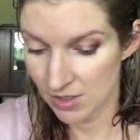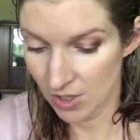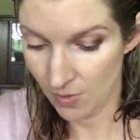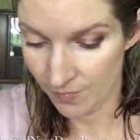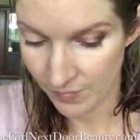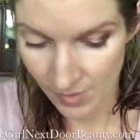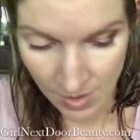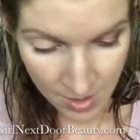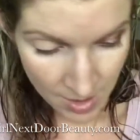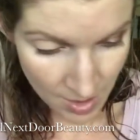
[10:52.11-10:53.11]
So
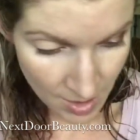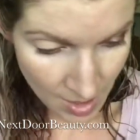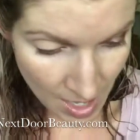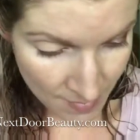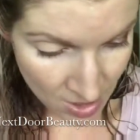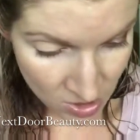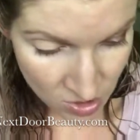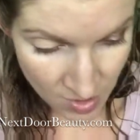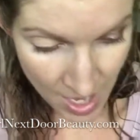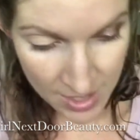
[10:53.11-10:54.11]
I'm going to
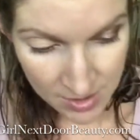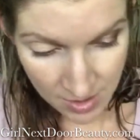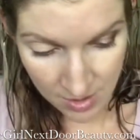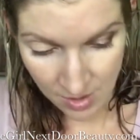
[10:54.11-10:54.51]
do that.